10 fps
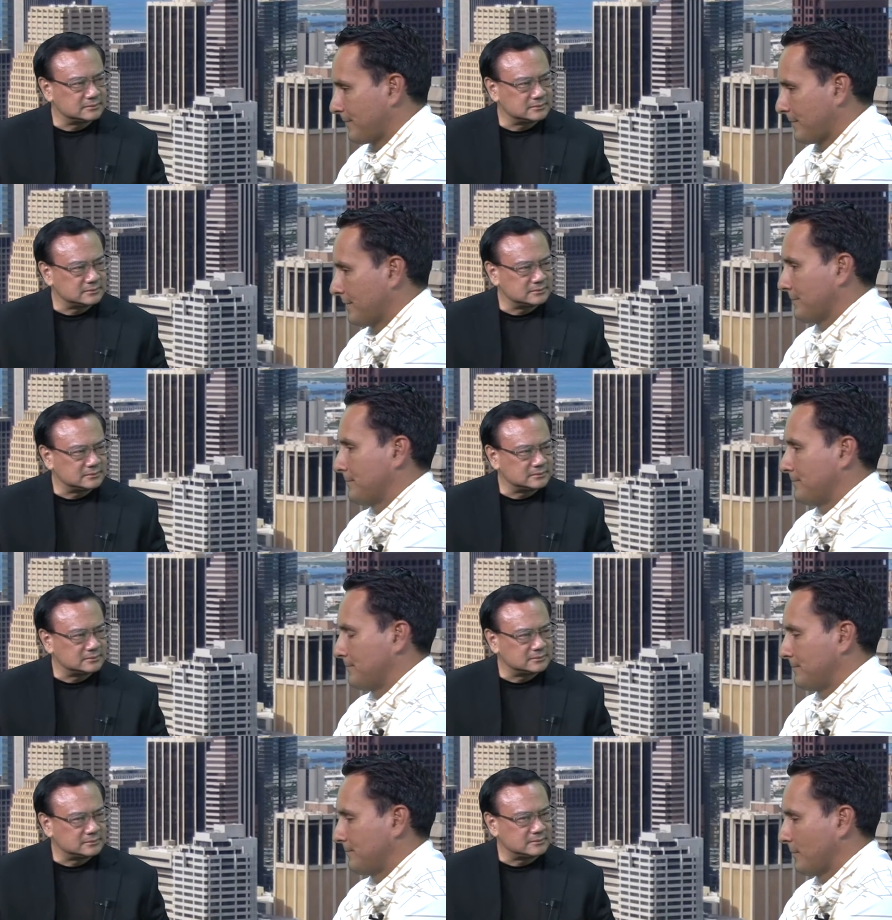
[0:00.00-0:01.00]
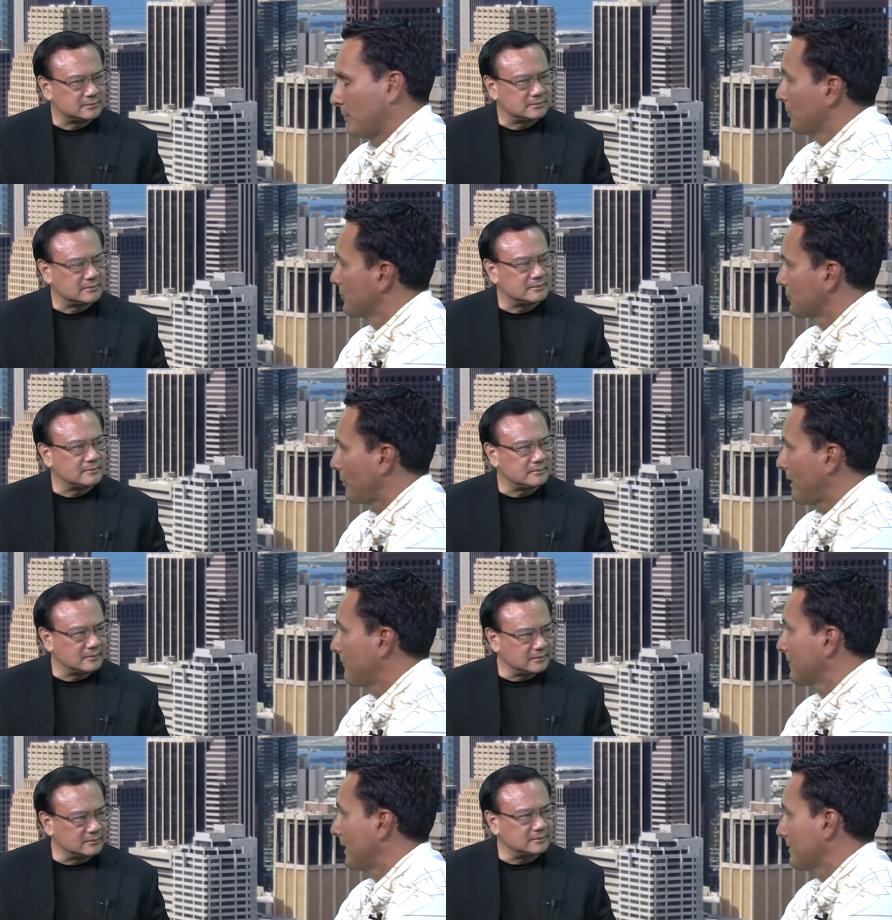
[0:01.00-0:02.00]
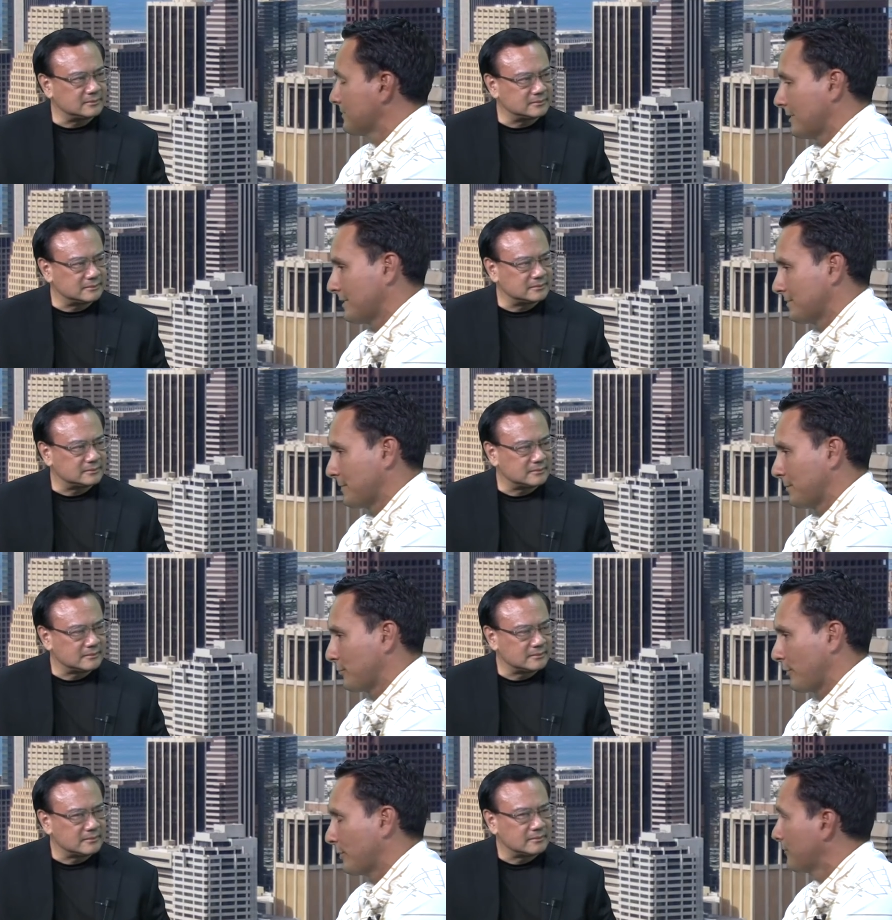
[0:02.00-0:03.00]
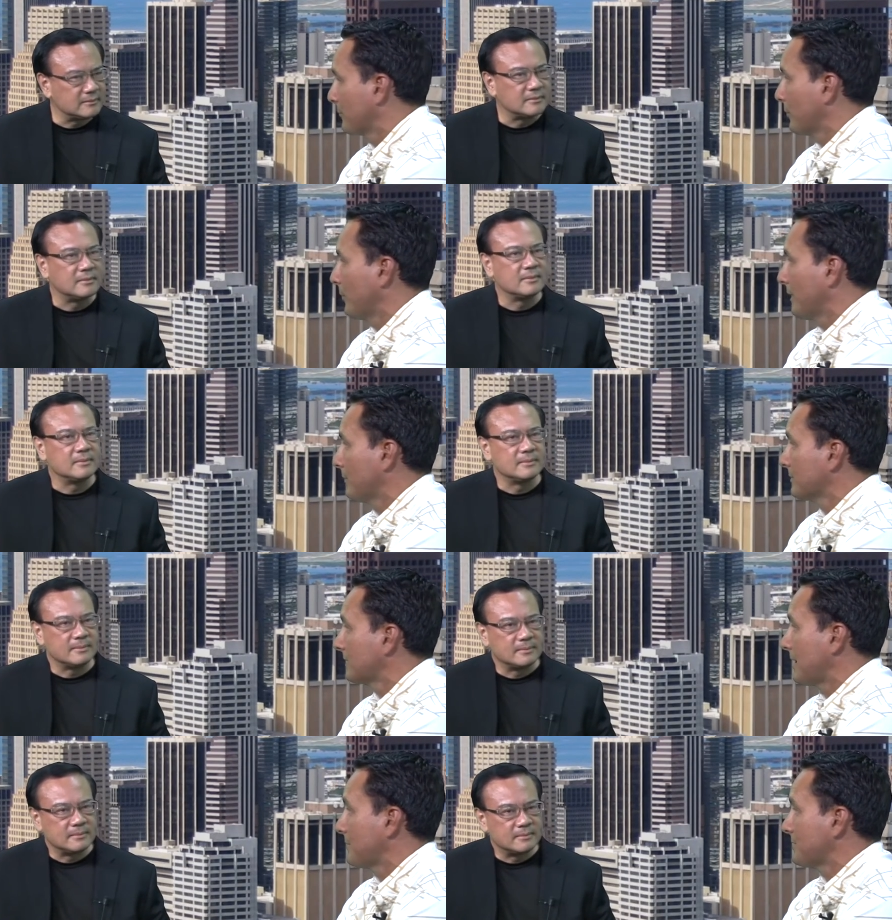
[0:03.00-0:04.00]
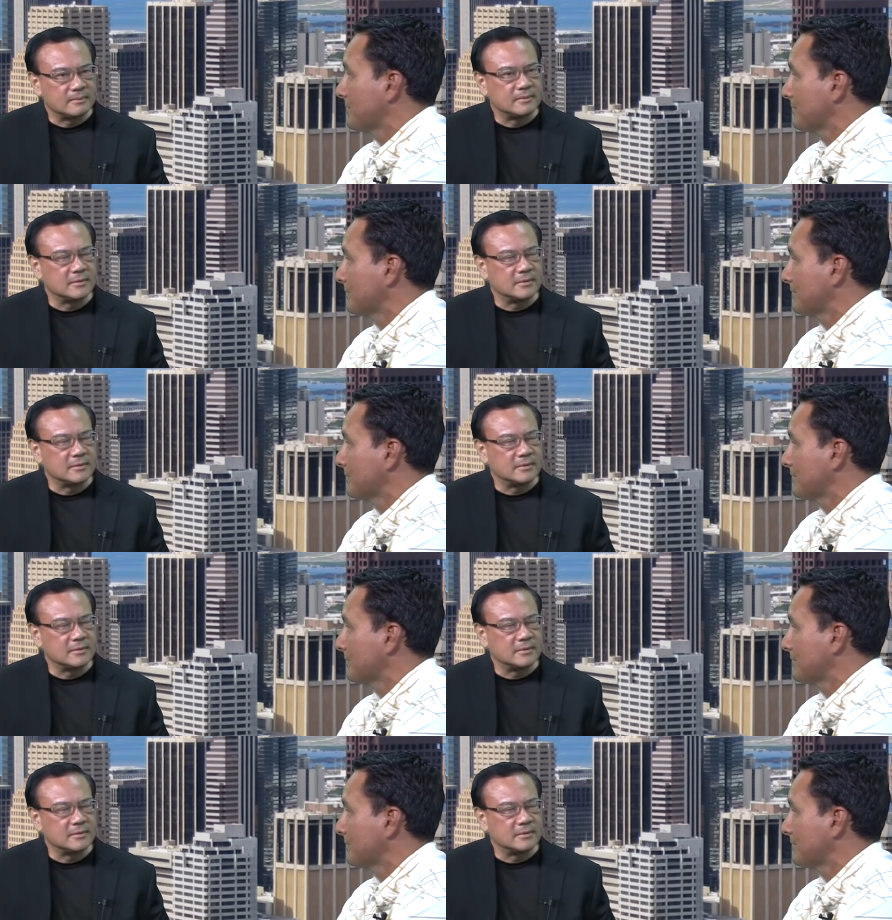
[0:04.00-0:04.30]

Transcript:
Speaker 1: in the Honolulu Star Advertiser, mm-hmm. that his main priority for Hawaii was climate change.